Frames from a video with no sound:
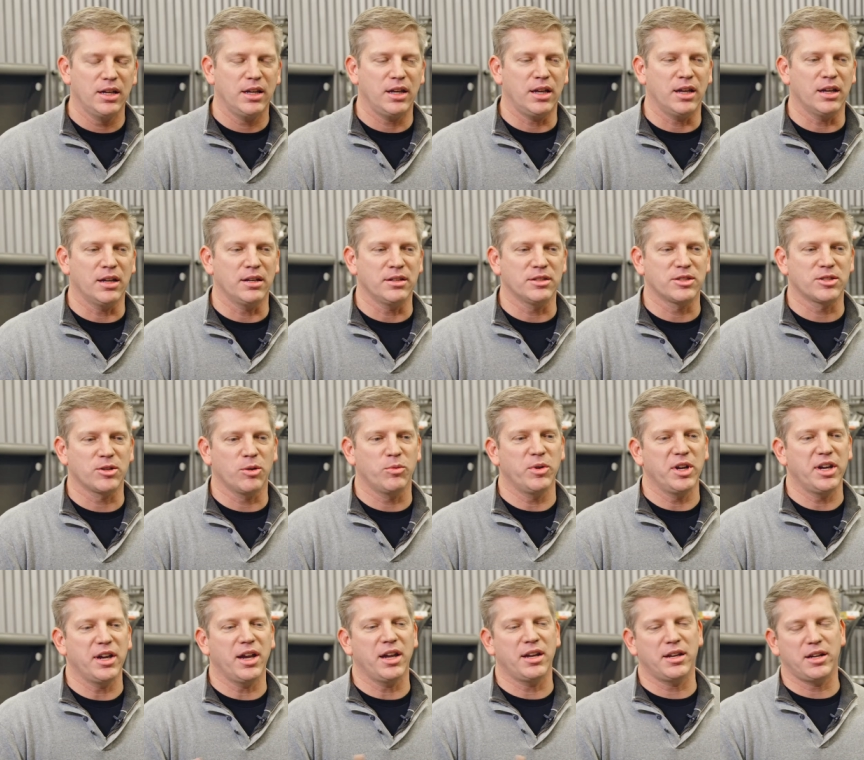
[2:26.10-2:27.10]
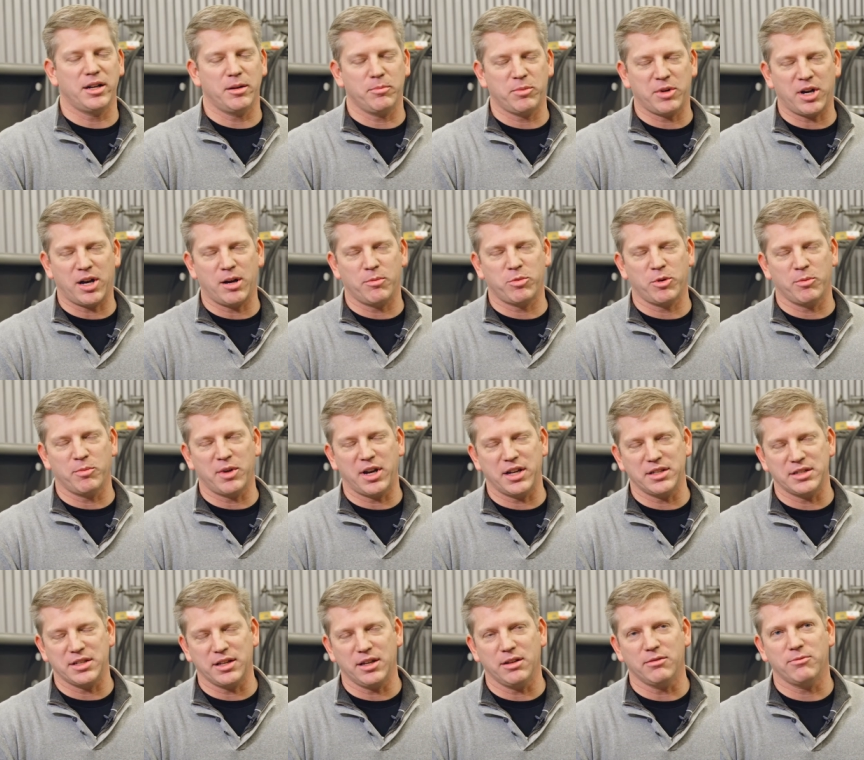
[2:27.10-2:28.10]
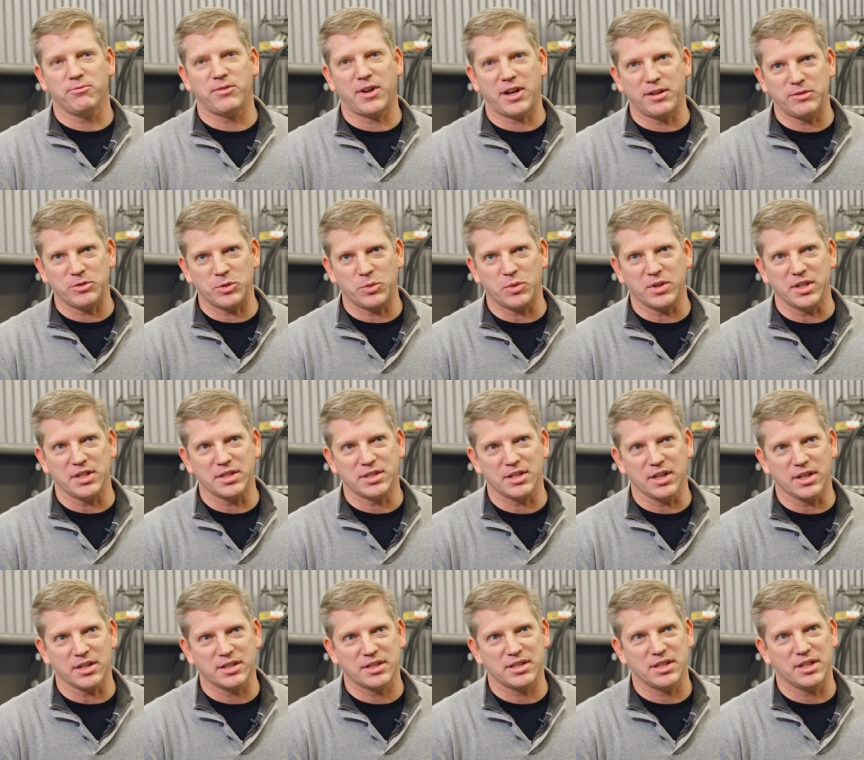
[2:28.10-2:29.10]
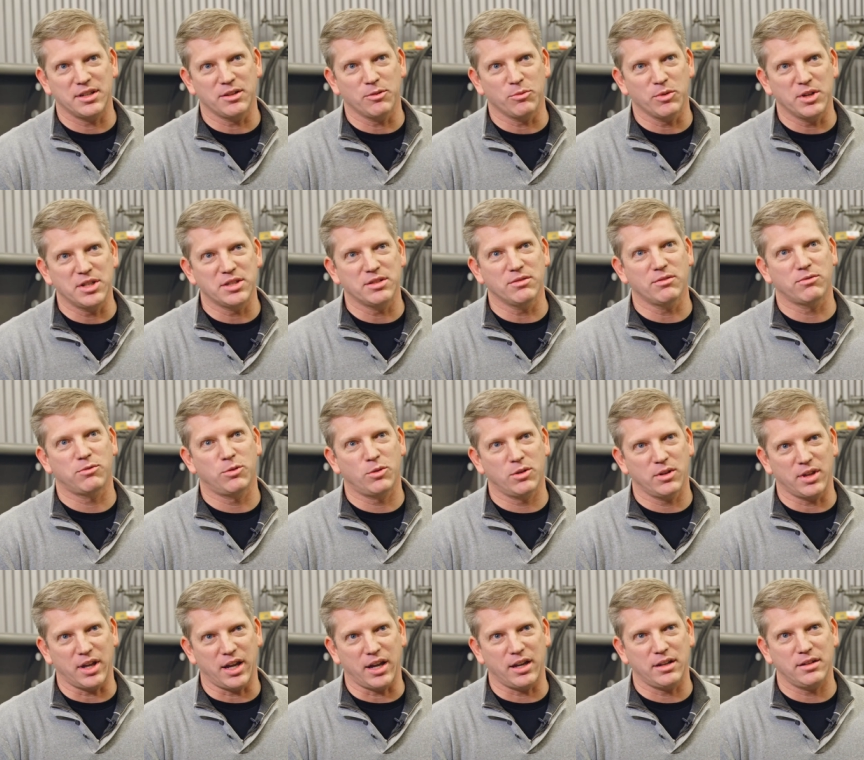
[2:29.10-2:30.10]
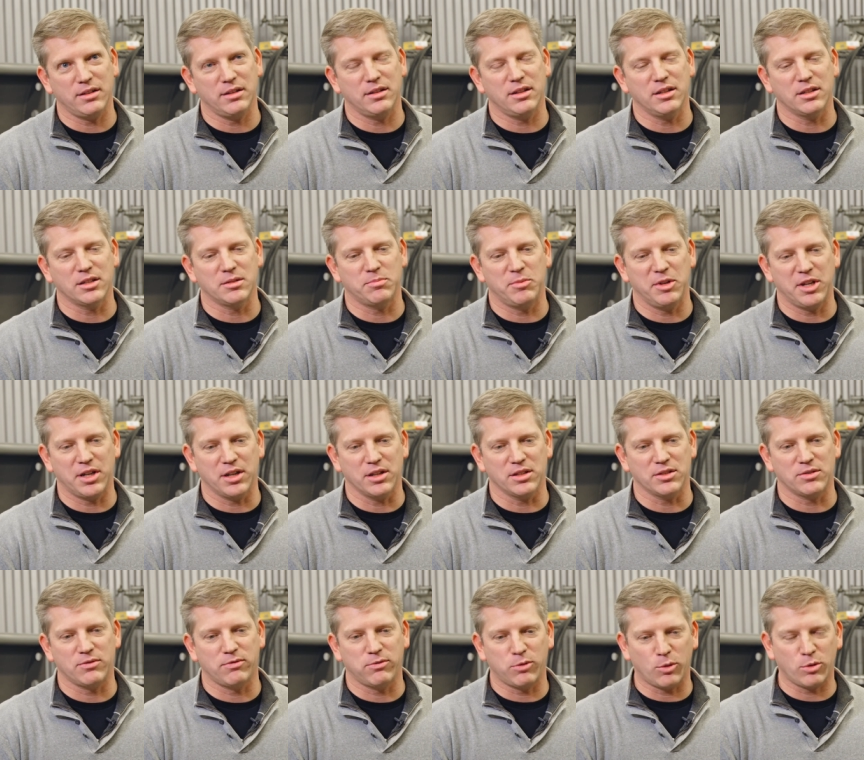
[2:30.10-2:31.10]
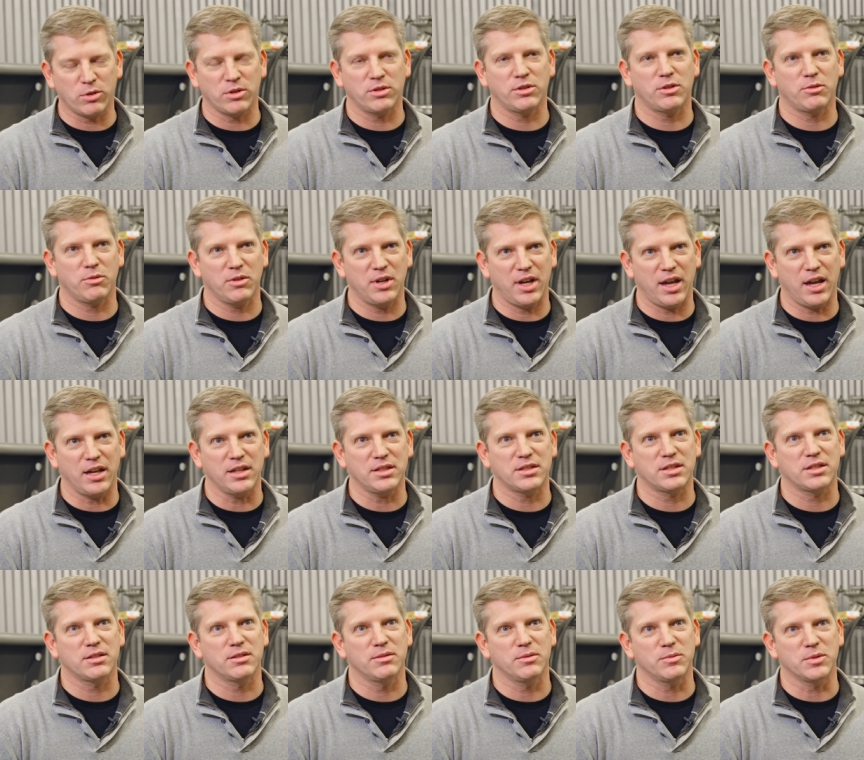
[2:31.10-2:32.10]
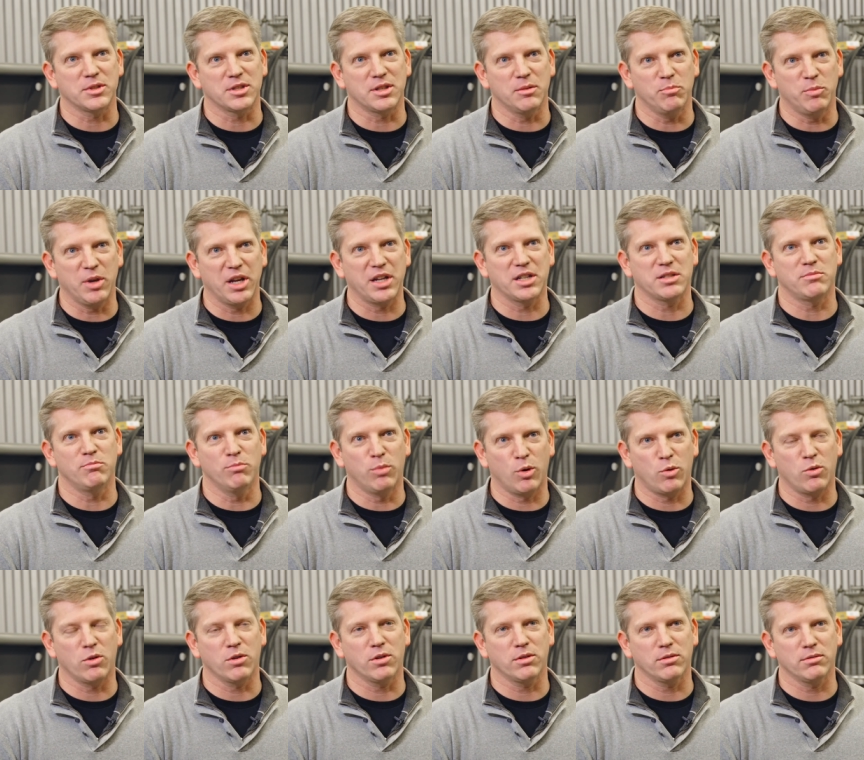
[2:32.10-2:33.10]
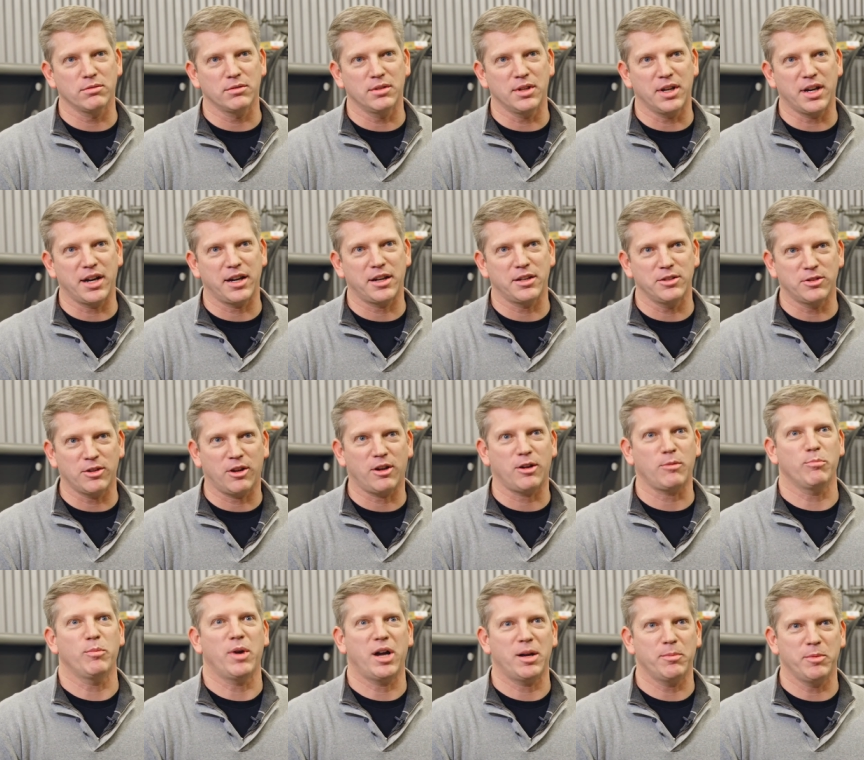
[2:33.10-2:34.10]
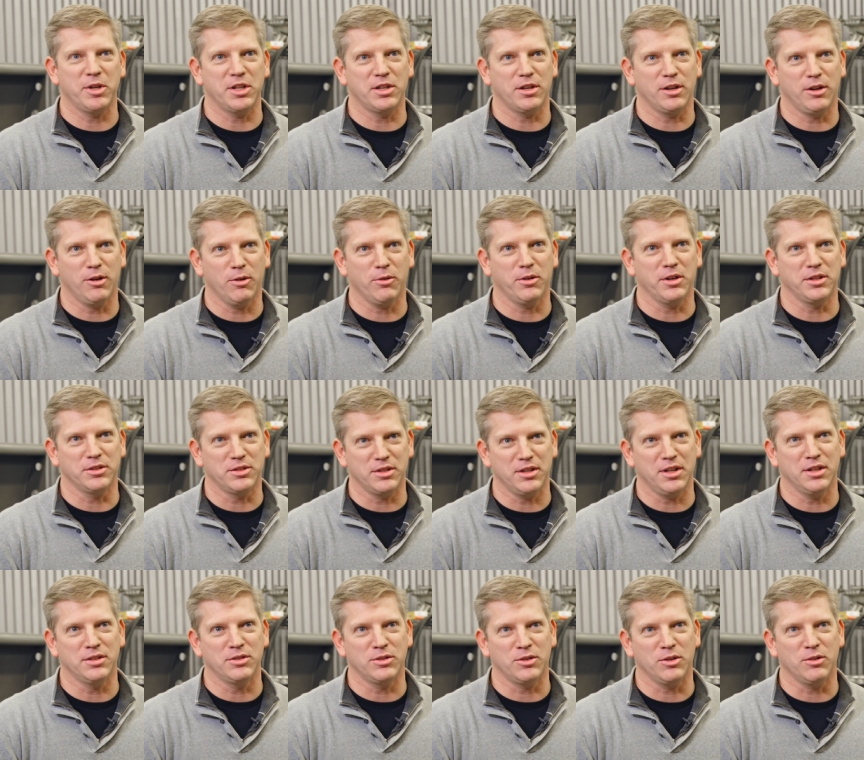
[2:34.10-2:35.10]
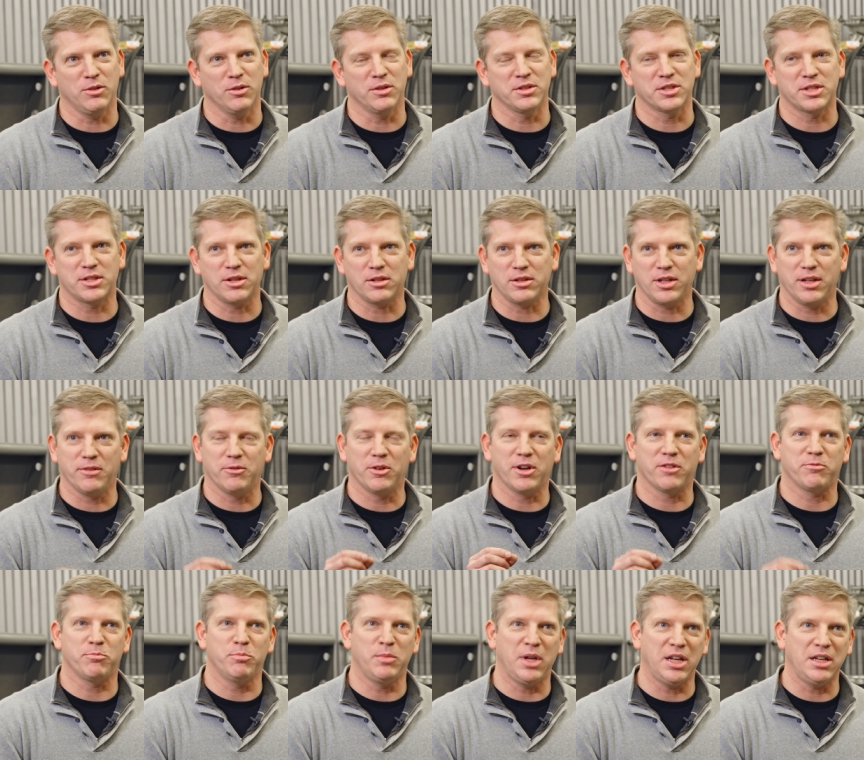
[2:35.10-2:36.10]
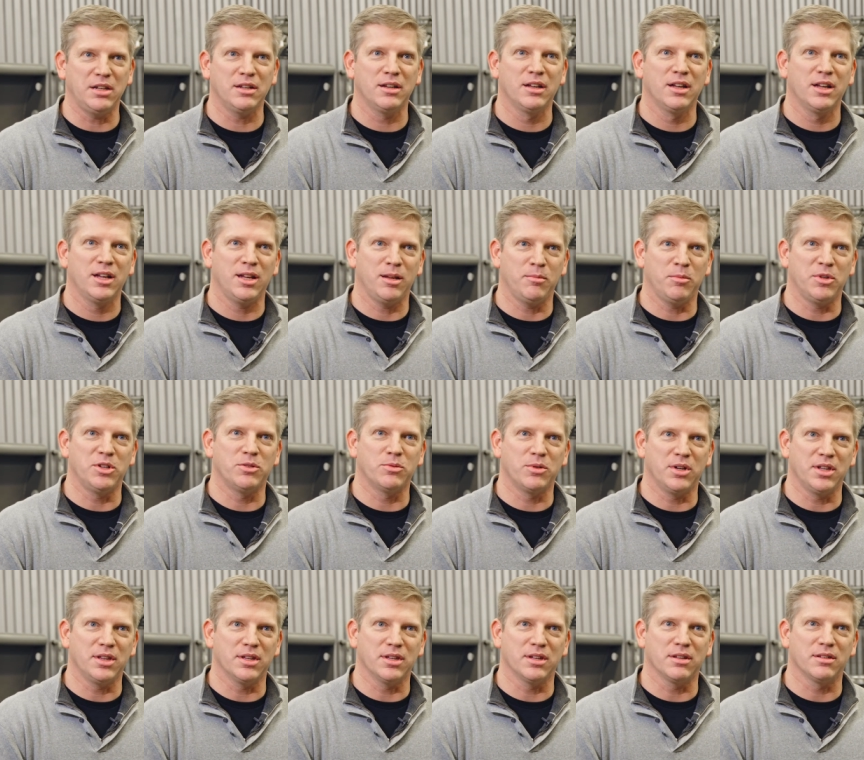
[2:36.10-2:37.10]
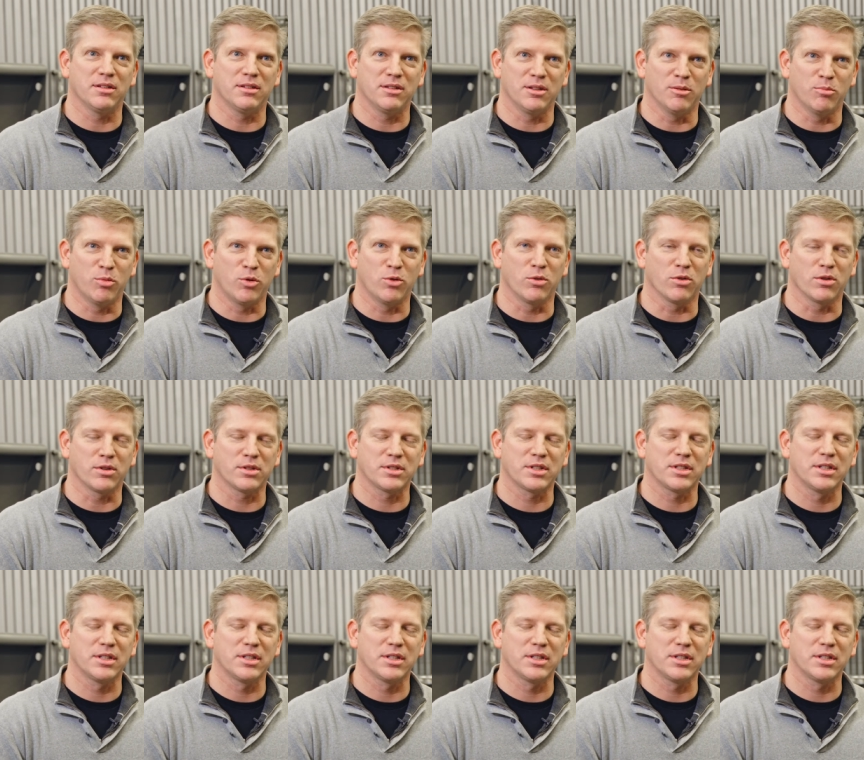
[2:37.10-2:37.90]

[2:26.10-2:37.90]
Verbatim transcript: And so we ended up compromising at 526. And the reason for that is because 4 3/8 was the biggest bore that I could talk Bob into going into and still leave enough meat in between the bores.